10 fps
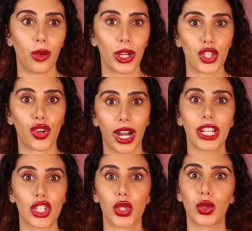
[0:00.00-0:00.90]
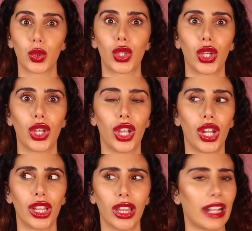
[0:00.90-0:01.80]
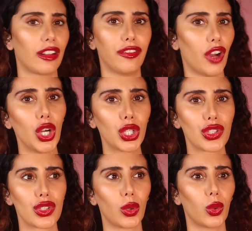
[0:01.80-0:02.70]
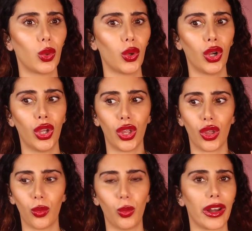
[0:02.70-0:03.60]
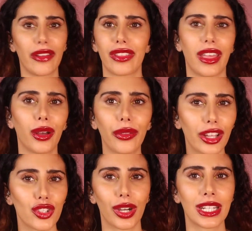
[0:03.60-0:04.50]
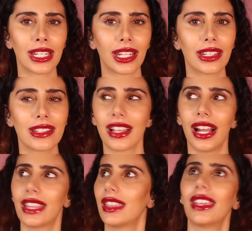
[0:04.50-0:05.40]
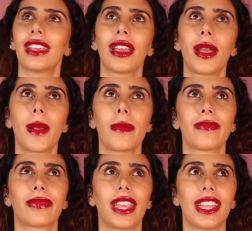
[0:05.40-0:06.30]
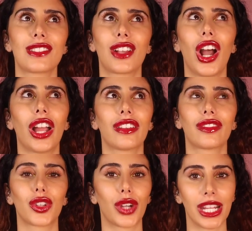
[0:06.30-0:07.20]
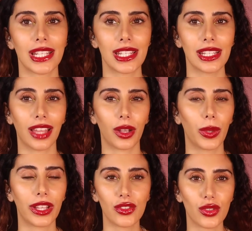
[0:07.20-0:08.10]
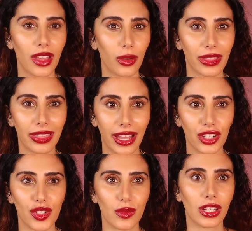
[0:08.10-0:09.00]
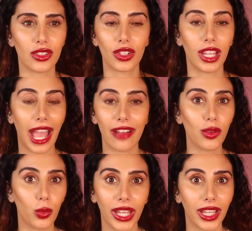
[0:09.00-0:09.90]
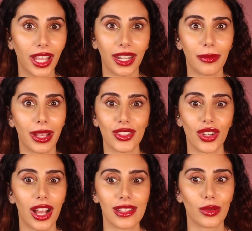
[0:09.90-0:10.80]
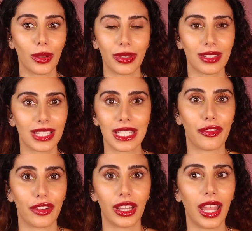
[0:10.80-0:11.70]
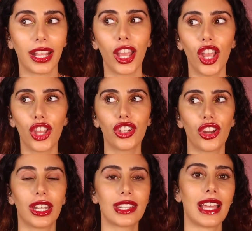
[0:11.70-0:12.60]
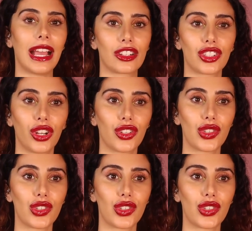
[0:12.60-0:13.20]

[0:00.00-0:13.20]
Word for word: that we're trying to look like a fox or whatever the hell that trend is i think it's kind of crazy. Like we can do that with lashes. We can have a wing and it makes your eyes look a bit different. Like you don't need to actually go